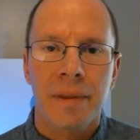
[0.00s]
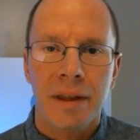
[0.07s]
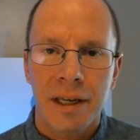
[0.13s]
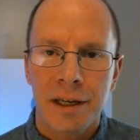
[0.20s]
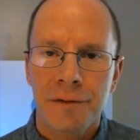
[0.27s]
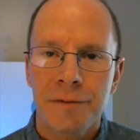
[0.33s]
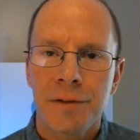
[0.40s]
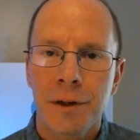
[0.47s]

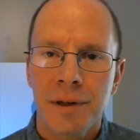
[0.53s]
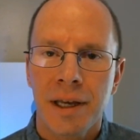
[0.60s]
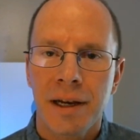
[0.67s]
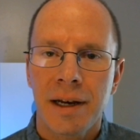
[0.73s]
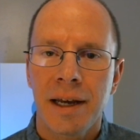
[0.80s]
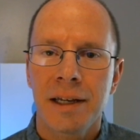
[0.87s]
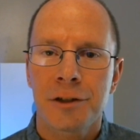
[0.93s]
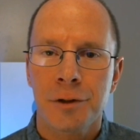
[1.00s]
If you
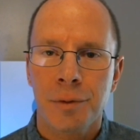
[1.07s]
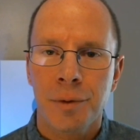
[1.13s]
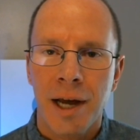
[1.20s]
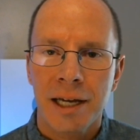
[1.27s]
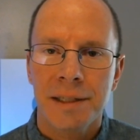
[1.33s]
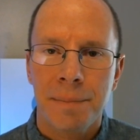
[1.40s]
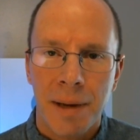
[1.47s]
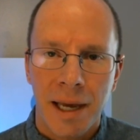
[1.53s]
get a
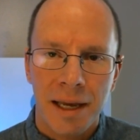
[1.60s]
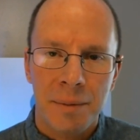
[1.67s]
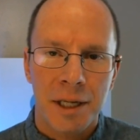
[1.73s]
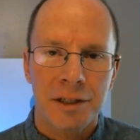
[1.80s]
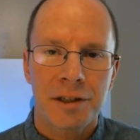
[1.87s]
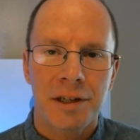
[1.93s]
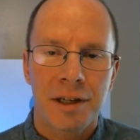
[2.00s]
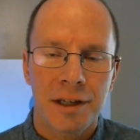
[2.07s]
direct
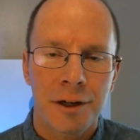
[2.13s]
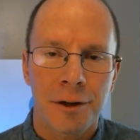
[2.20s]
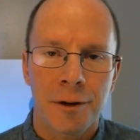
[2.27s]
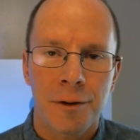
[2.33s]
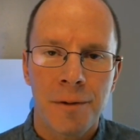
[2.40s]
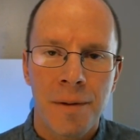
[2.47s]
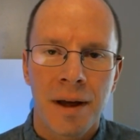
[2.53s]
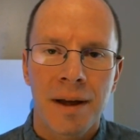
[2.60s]
payment to
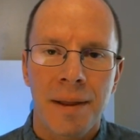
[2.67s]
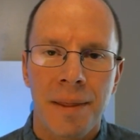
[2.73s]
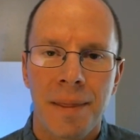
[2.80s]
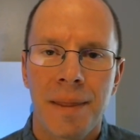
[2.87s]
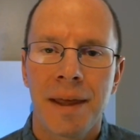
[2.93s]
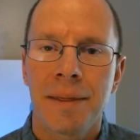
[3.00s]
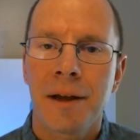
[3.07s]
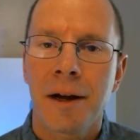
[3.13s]
you,
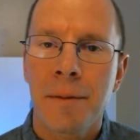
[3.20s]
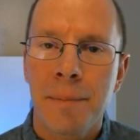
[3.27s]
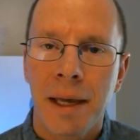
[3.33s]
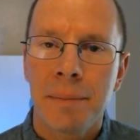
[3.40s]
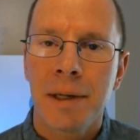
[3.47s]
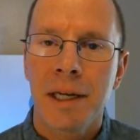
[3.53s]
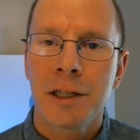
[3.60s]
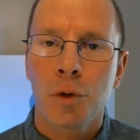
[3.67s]
then there
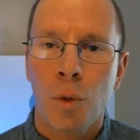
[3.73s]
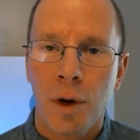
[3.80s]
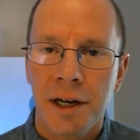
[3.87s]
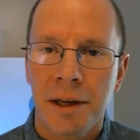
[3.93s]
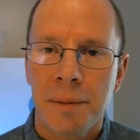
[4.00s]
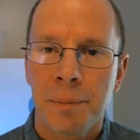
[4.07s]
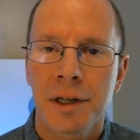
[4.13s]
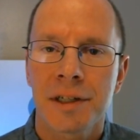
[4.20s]
may be
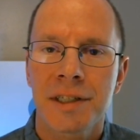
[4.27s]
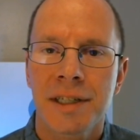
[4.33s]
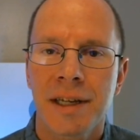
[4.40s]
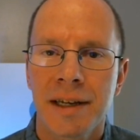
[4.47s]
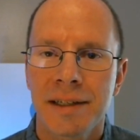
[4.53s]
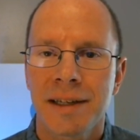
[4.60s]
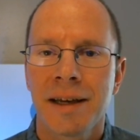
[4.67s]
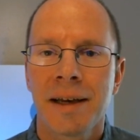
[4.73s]

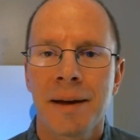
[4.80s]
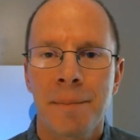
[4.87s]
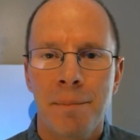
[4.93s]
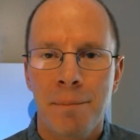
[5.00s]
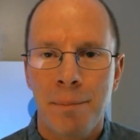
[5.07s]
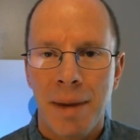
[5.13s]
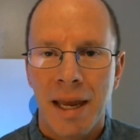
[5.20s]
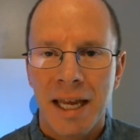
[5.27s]
20%
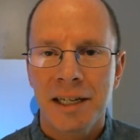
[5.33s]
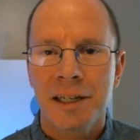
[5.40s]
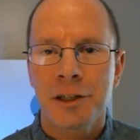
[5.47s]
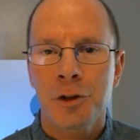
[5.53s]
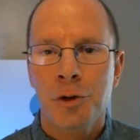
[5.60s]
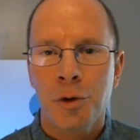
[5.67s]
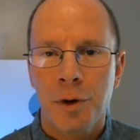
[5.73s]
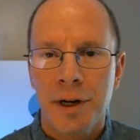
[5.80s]

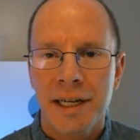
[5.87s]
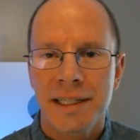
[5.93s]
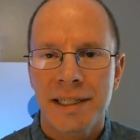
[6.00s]
mandatory